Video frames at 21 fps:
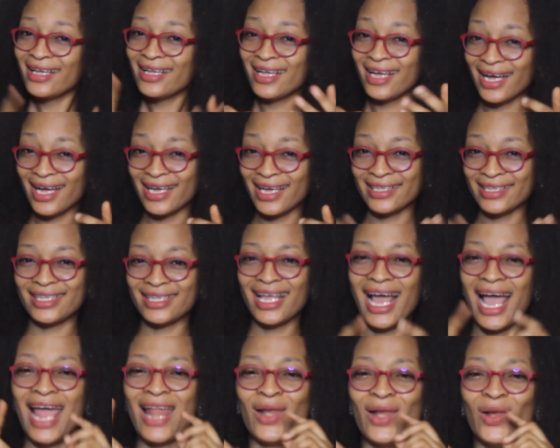Guys,
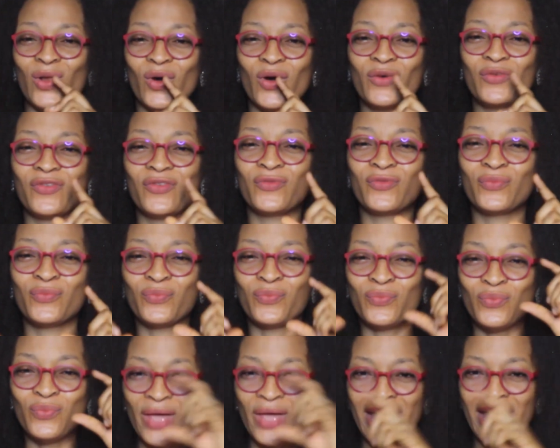I love
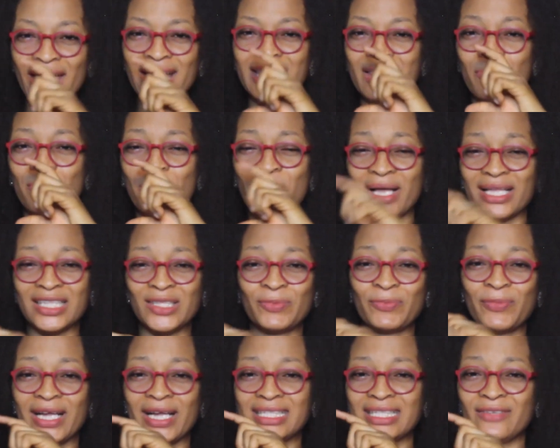where the
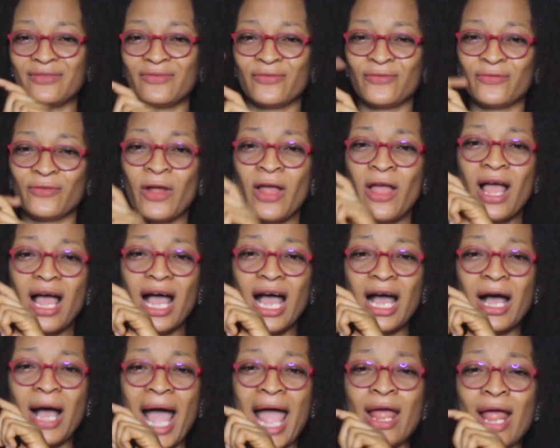perspective,
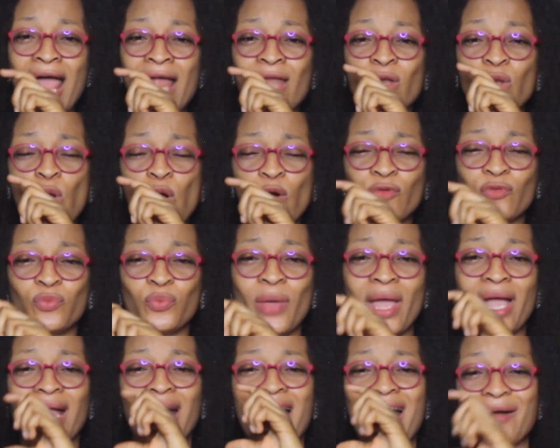I love
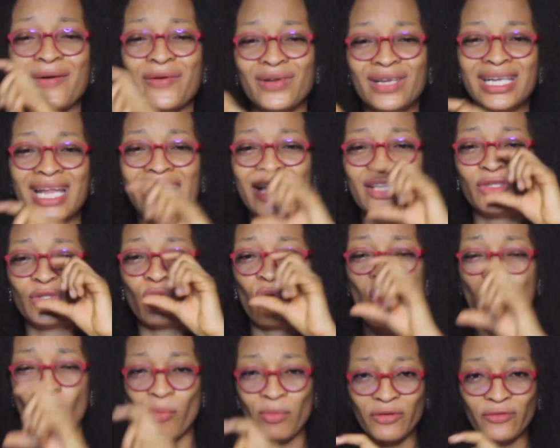where Carolina is
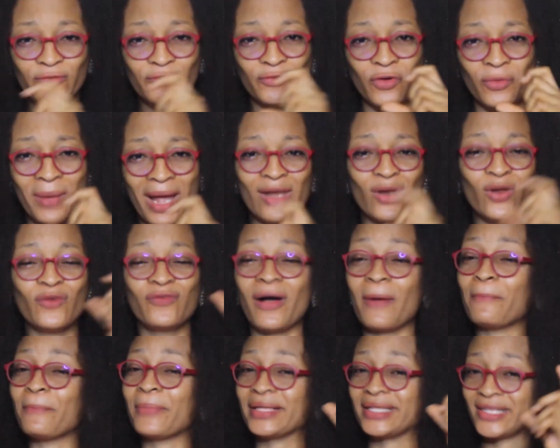coming from. I love her
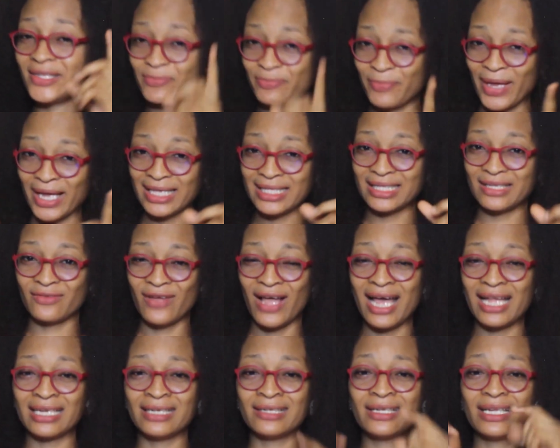perspective,
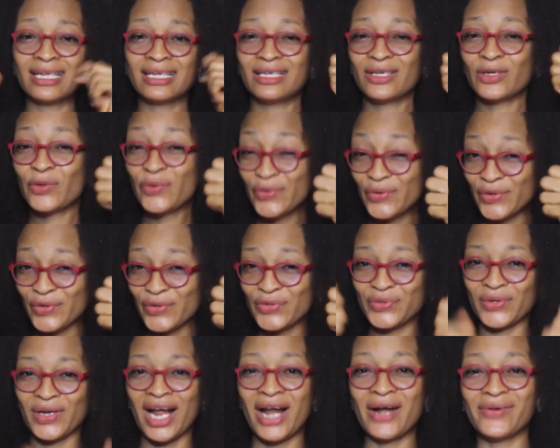and kudos
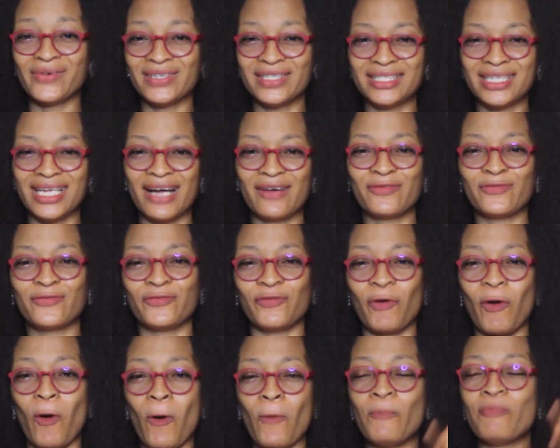to Carolina
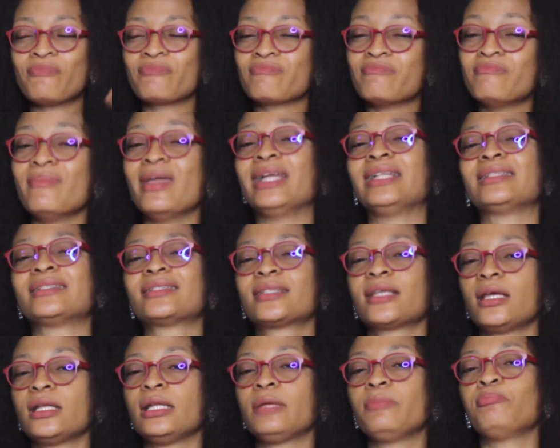for
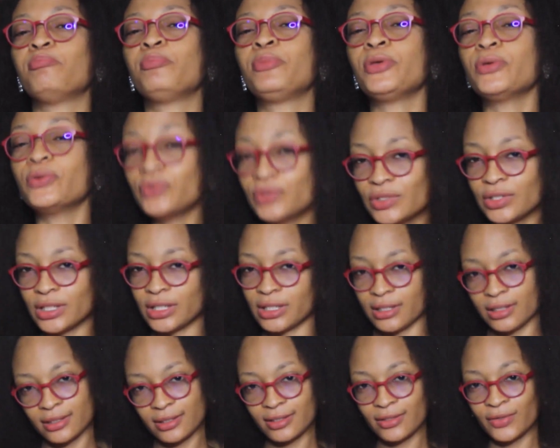maintaining
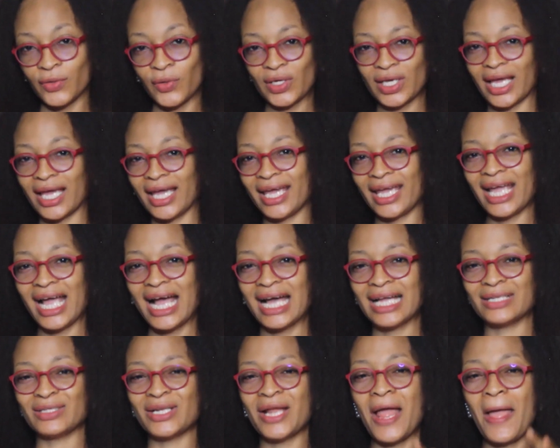beauty. Okay,
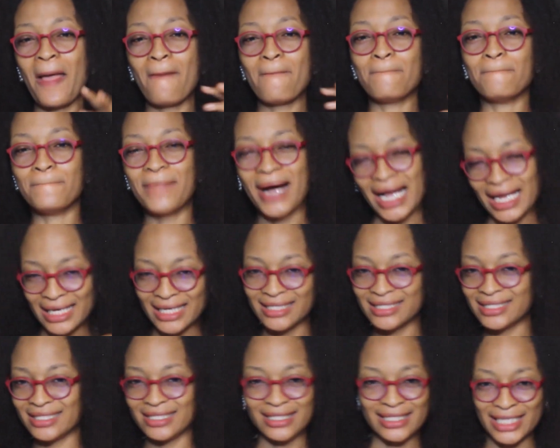and
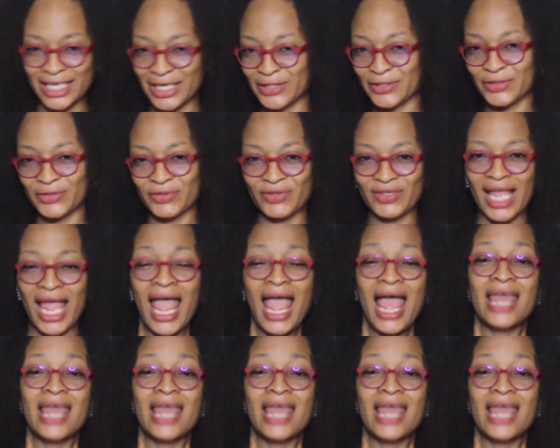bagging the deals.